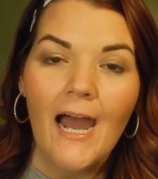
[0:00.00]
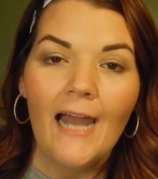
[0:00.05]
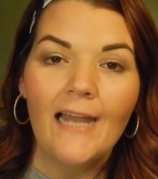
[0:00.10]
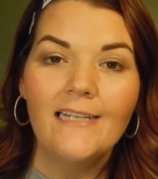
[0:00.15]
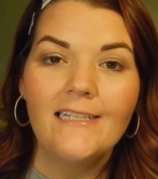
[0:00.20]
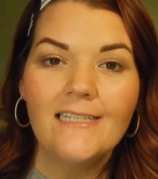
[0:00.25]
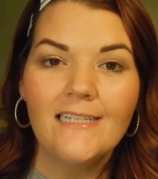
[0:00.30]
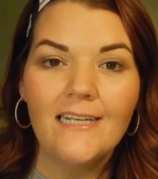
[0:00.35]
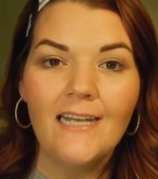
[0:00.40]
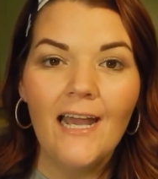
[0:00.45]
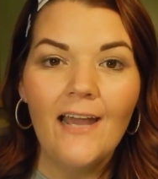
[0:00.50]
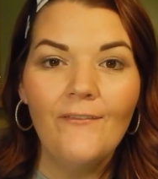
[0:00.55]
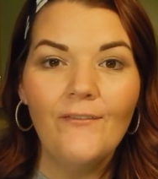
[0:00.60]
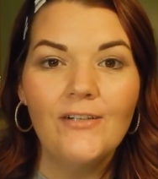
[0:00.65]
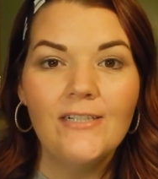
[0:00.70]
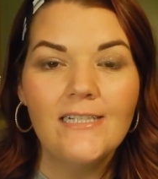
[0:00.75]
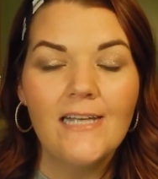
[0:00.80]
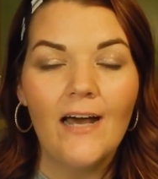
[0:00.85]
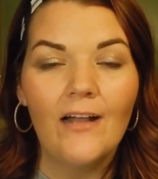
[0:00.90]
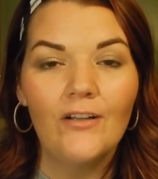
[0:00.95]
I did have
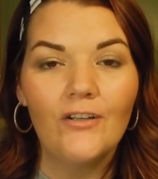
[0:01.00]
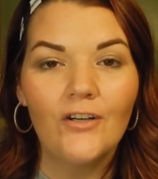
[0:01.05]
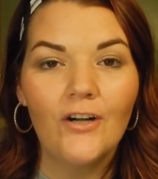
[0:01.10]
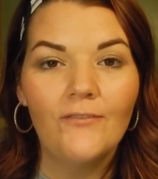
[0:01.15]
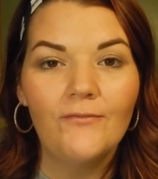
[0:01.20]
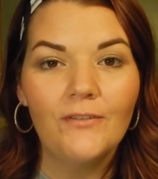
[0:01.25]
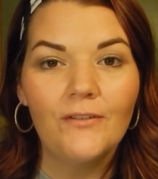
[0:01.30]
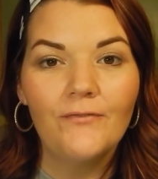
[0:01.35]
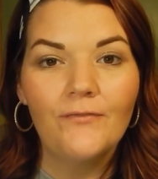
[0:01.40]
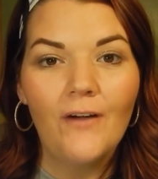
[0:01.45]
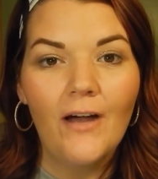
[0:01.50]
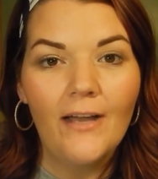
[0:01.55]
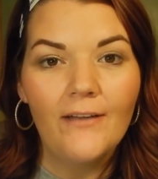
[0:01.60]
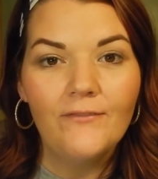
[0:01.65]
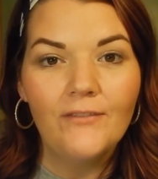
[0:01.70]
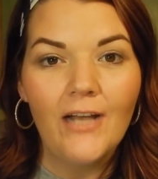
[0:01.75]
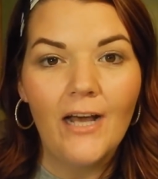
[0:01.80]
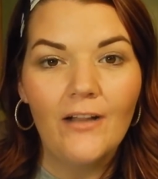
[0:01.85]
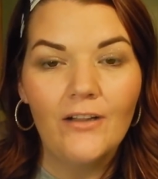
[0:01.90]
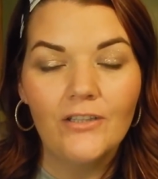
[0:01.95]
a dollar off a
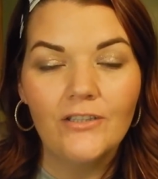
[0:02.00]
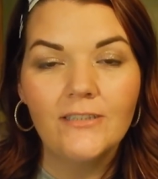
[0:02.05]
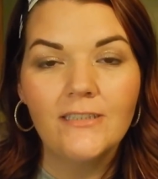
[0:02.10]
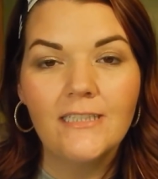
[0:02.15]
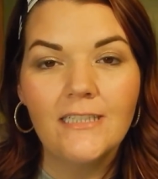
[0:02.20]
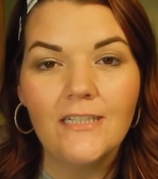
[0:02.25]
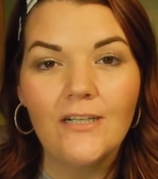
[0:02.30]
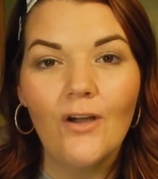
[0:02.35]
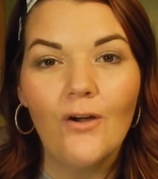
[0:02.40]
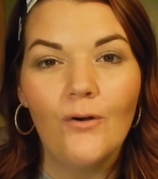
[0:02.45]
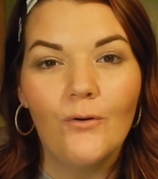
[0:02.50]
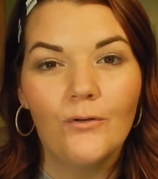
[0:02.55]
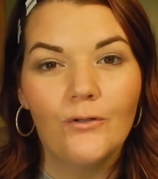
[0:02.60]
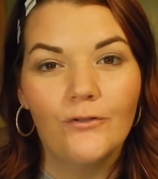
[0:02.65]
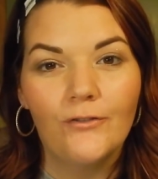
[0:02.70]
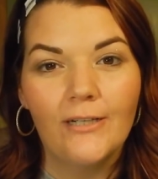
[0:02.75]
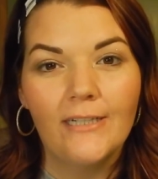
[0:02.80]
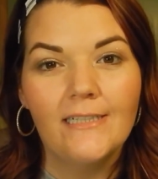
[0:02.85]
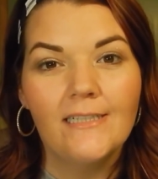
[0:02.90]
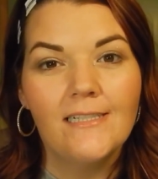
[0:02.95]
$5
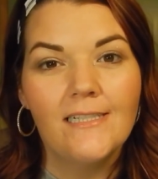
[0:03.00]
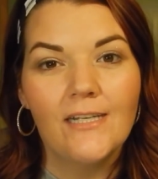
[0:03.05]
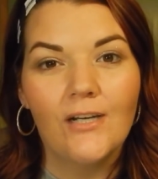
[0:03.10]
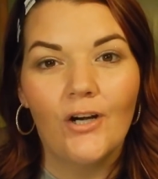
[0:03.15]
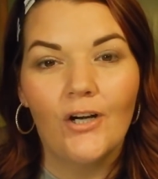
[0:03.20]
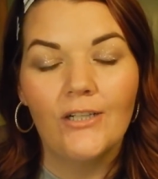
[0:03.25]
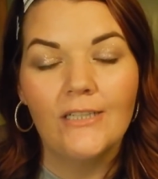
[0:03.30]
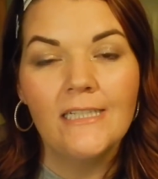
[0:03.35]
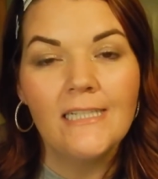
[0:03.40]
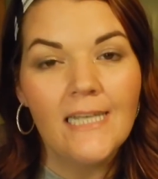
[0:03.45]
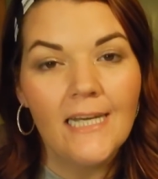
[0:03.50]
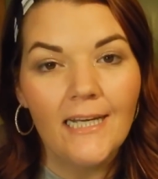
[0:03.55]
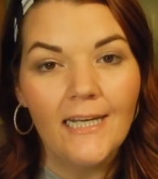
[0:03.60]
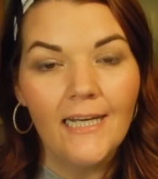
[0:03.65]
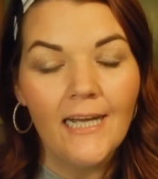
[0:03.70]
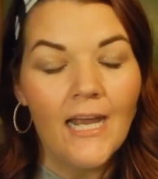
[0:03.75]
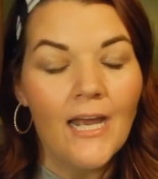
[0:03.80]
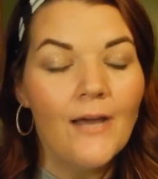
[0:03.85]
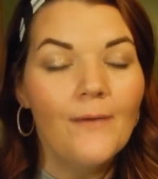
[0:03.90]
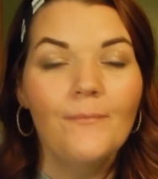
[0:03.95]
deodorant
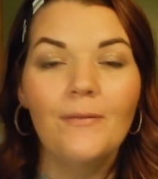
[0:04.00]
CRT,